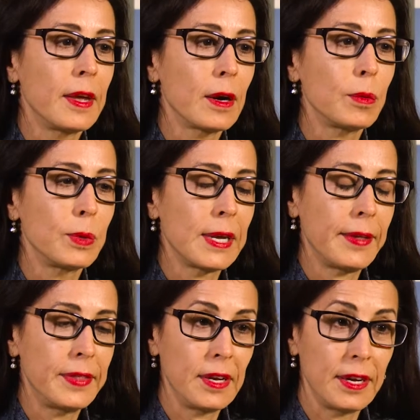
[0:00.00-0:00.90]
There we
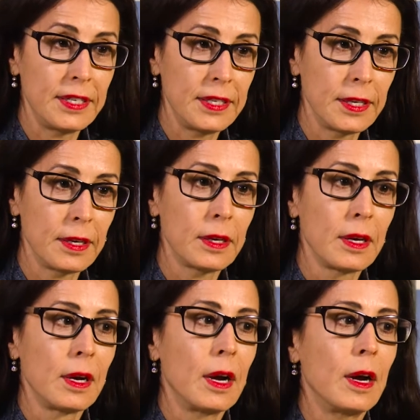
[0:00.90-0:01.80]
had the idea
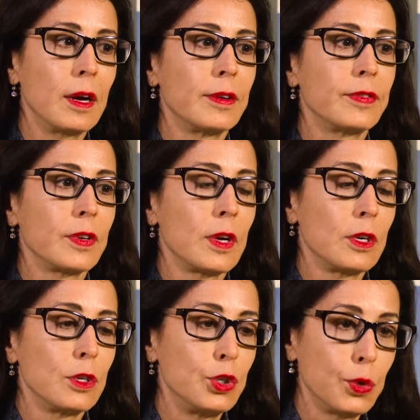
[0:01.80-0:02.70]
of
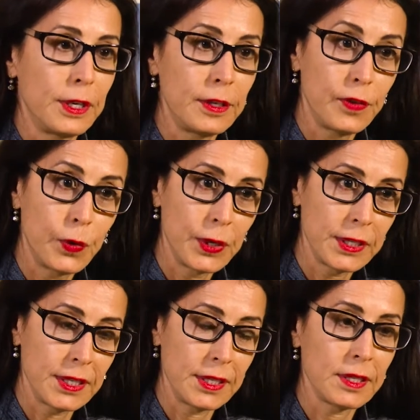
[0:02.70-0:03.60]
joining
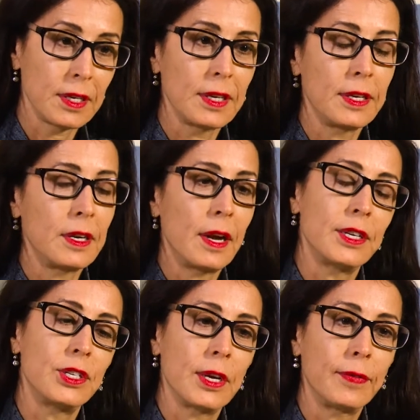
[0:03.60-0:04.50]
forces,
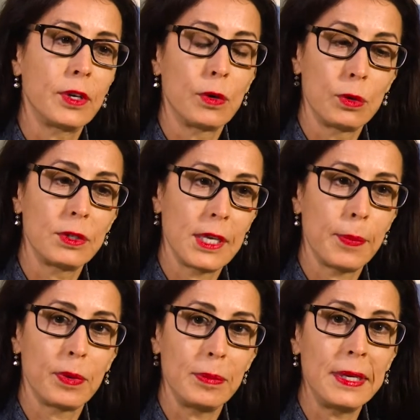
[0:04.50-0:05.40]
not each having our own
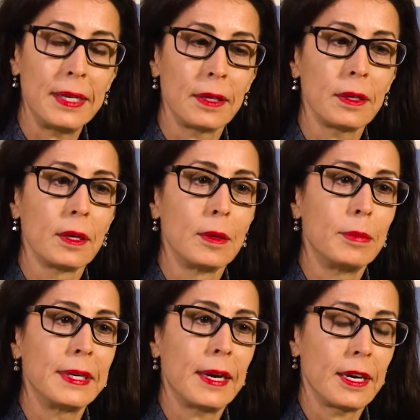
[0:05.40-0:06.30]
separate meeting,
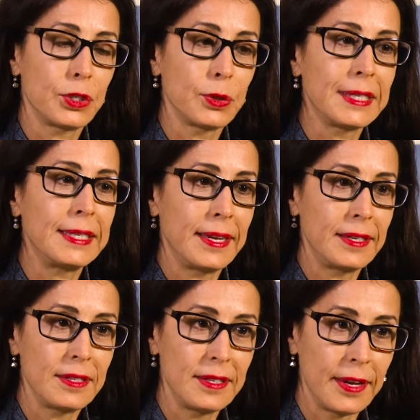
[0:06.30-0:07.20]
but actually
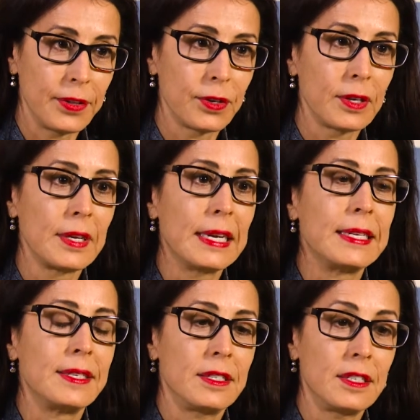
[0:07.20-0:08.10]
getting together
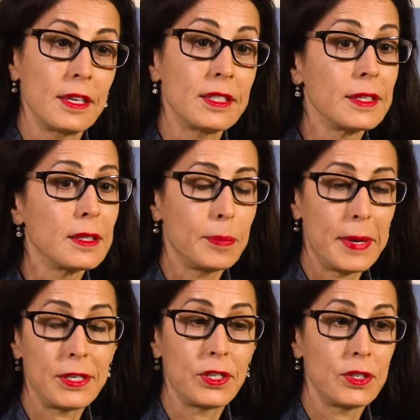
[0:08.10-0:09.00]
and discussing the
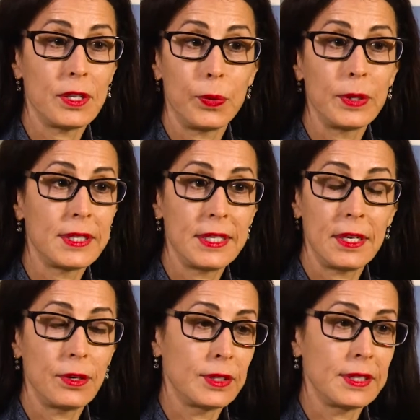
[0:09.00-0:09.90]
patients that we
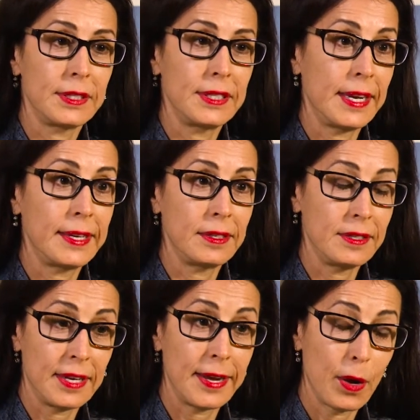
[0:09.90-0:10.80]
see on a day in
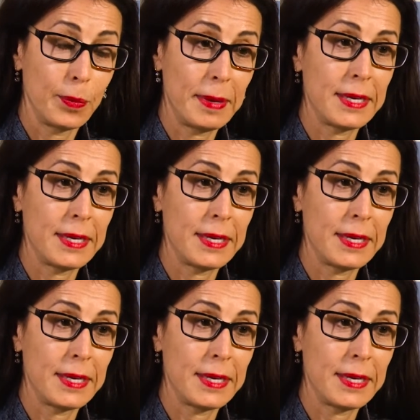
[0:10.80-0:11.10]
and day out